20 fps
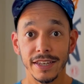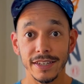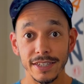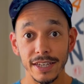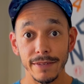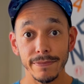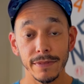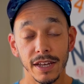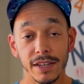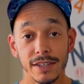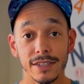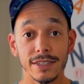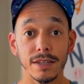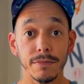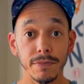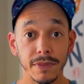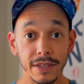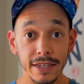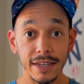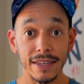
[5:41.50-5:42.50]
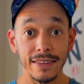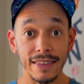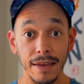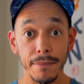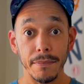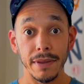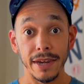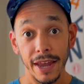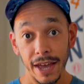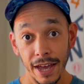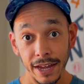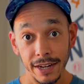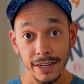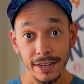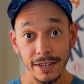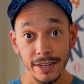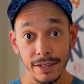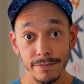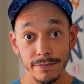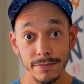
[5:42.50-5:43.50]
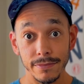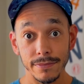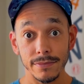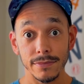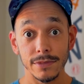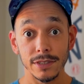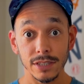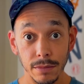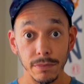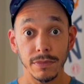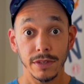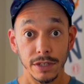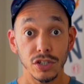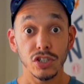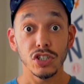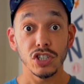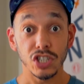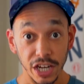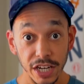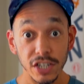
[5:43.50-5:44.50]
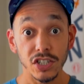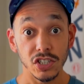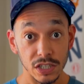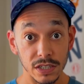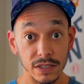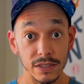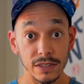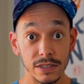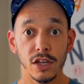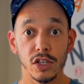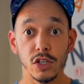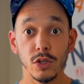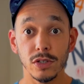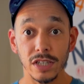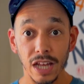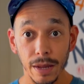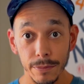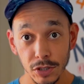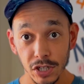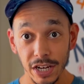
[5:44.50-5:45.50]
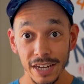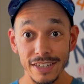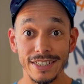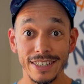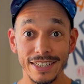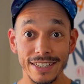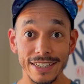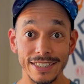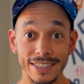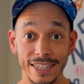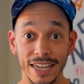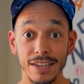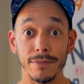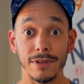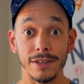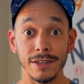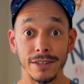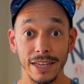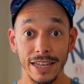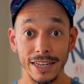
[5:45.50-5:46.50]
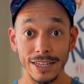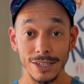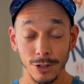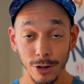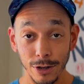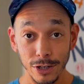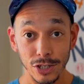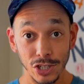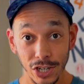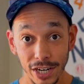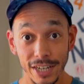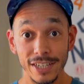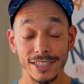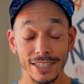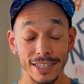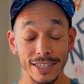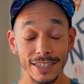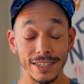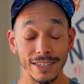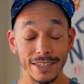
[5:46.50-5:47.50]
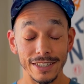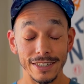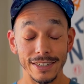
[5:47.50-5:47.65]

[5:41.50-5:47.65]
see, something in that monotony, something changes. You stop chasing excitement and start chasing